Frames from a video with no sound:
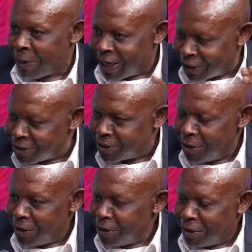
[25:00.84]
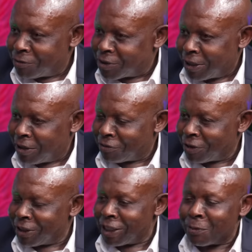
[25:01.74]
part of South
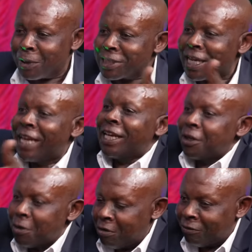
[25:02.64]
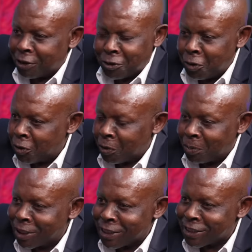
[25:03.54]
Africa that was handed over to
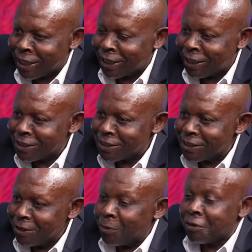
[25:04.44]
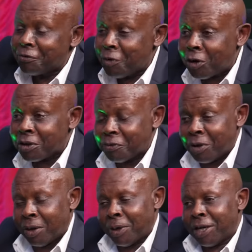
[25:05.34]
European settlers. We fought for
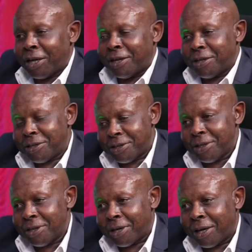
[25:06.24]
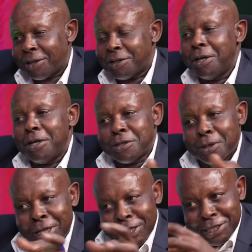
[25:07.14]
our land, right? Hmm. So
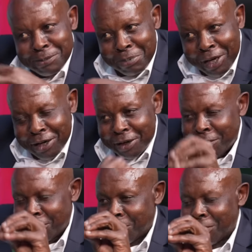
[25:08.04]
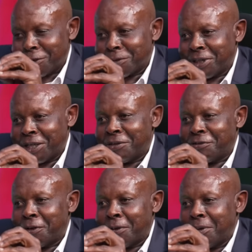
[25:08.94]
that's the background I want to give
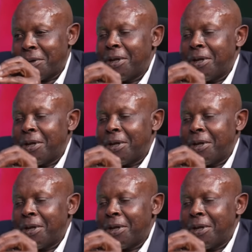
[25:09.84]
you. Yeah.